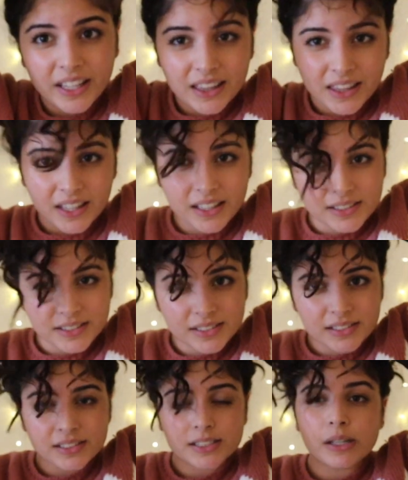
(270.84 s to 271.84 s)
like this.
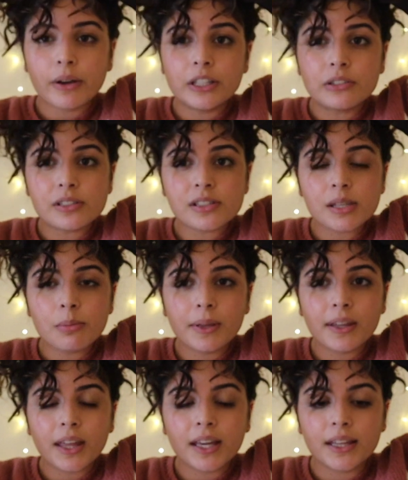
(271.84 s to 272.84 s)
So I used to sleep
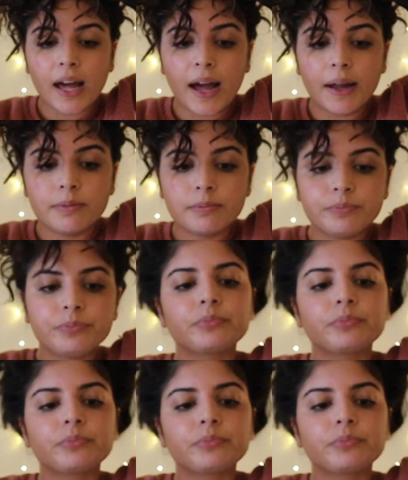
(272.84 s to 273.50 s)
with it like that.